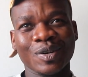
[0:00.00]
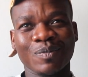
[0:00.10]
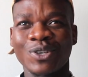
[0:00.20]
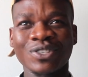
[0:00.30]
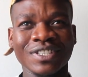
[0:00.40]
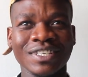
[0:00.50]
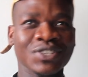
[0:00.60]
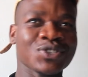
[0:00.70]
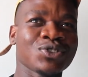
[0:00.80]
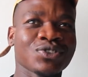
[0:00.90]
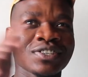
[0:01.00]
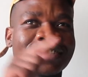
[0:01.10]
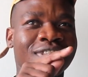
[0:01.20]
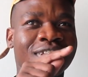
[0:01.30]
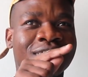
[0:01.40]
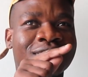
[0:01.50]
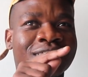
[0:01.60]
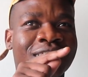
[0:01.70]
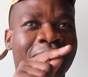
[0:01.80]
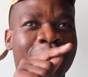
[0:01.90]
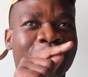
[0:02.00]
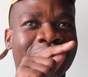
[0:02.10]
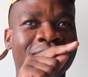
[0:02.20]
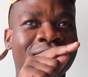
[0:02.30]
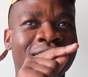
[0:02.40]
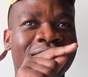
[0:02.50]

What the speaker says: because it takes you straight to the editing app, and then